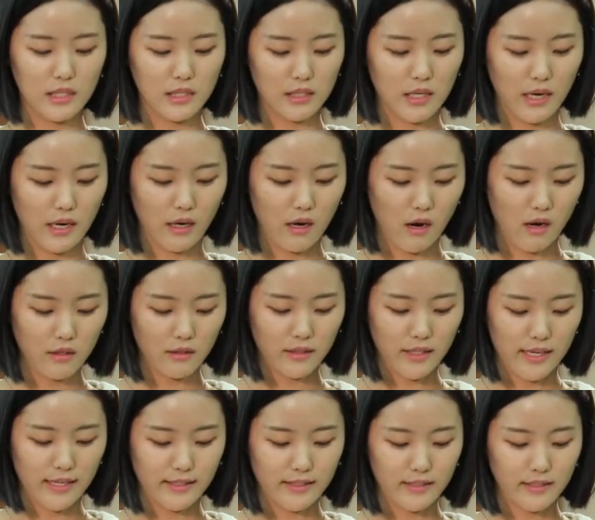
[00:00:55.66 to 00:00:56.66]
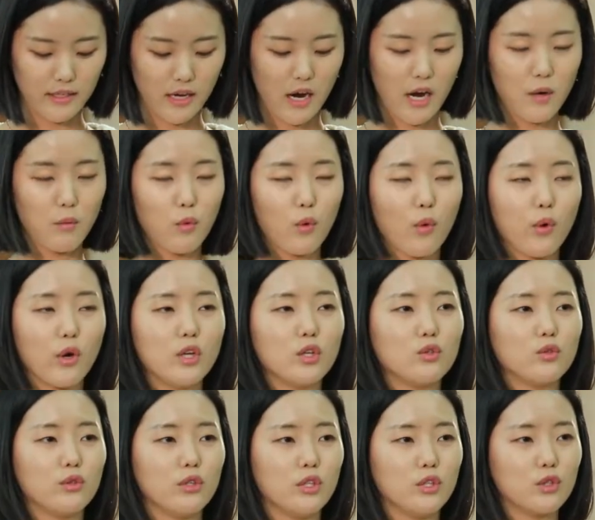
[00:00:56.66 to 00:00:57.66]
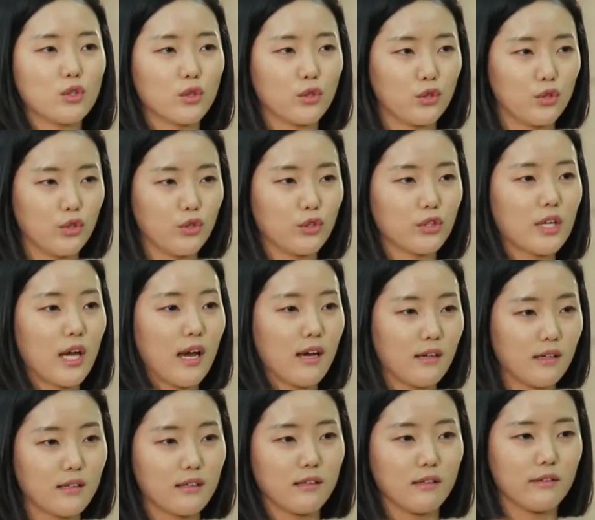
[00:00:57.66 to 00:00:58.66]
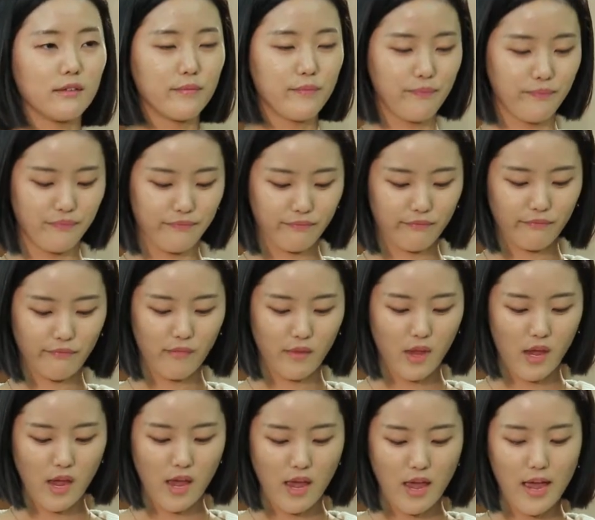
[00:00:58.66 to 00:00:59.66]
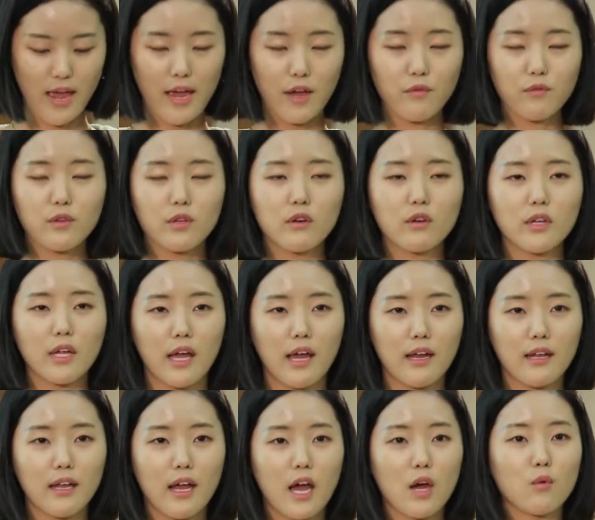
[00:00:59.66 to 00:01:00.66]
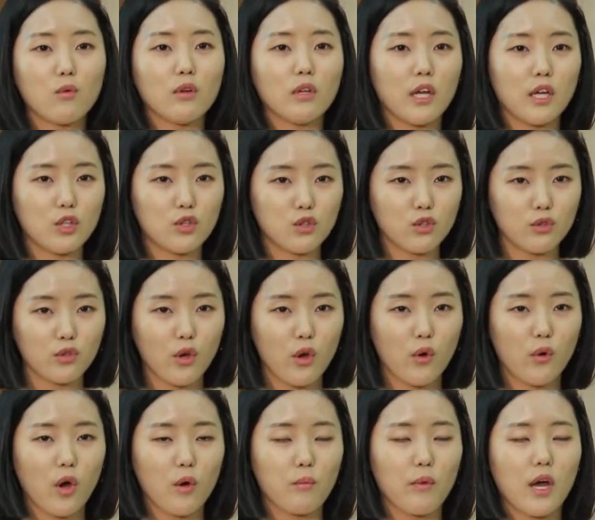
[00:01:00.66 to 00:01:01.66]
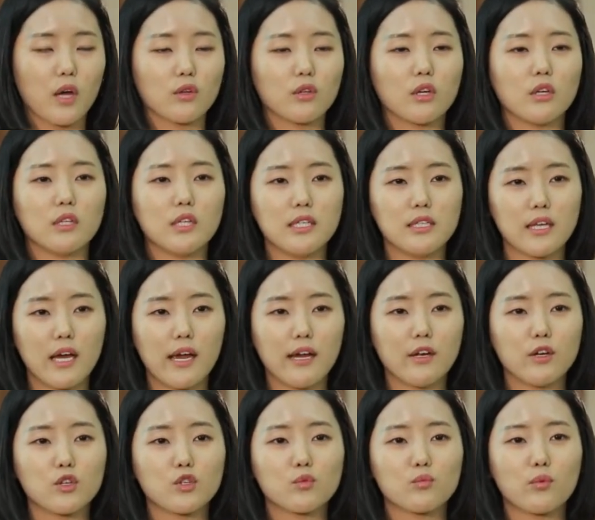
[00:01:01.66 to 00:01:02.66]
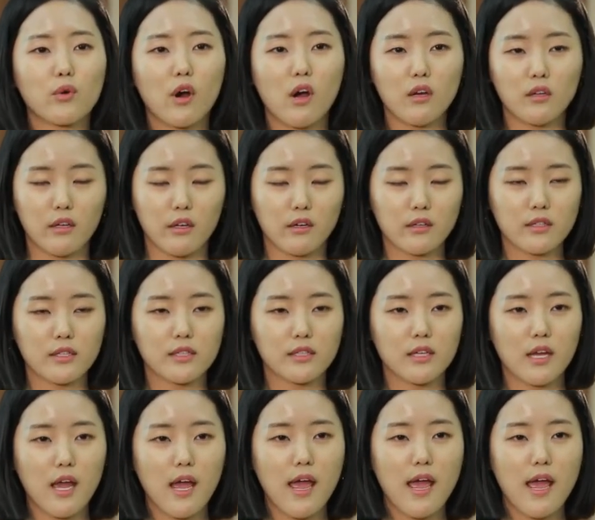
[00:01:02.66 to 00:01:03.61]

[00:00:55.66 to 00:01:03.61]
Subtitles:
design contents, I'm going to introduce Hangul. After that, I will let you know about the designer's products